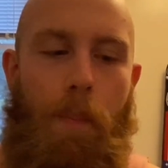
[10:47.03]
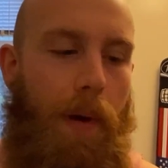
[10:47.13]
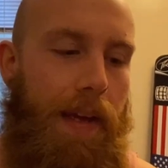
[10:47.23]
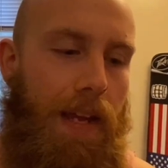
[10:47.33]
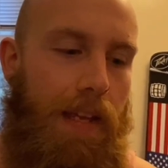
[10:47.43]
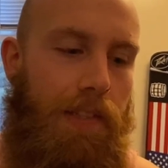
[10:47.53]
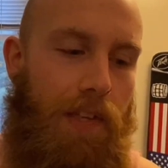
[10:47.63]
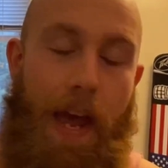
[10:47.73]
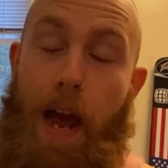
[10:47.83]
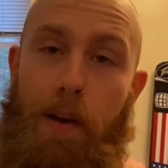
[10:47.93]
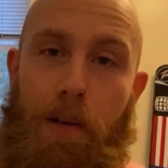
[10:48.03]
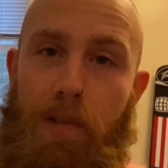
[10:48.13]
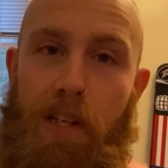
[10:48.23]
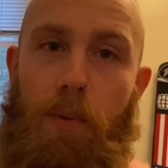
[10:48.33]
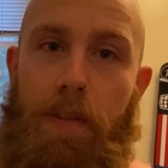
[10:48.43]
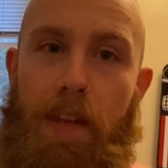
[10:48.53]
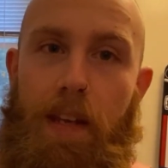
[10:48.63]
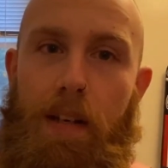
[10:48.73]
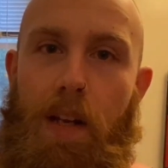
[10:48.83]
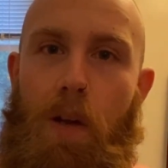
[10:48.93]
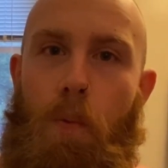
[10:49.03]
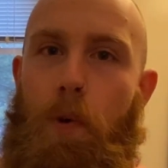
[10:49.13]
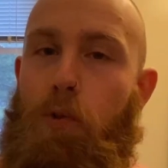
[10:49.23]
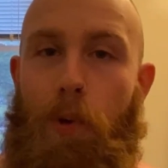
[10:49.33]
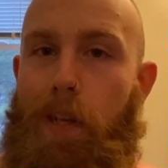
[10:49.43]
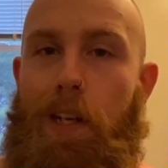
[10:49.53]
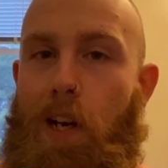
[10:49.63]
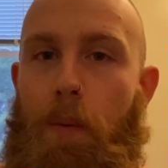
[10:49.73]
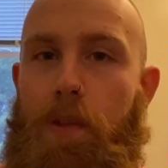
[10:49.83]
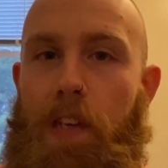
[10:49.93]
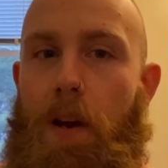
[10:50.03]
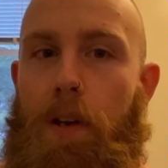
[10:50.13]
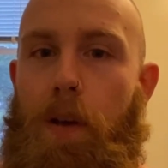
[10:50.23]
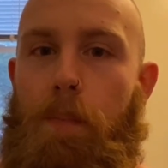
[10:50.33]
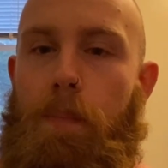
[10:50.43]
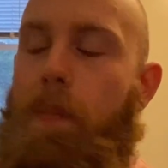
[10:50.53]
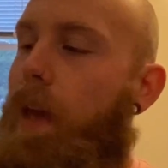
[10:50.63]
But it's how you deal with it which really determines the outcome.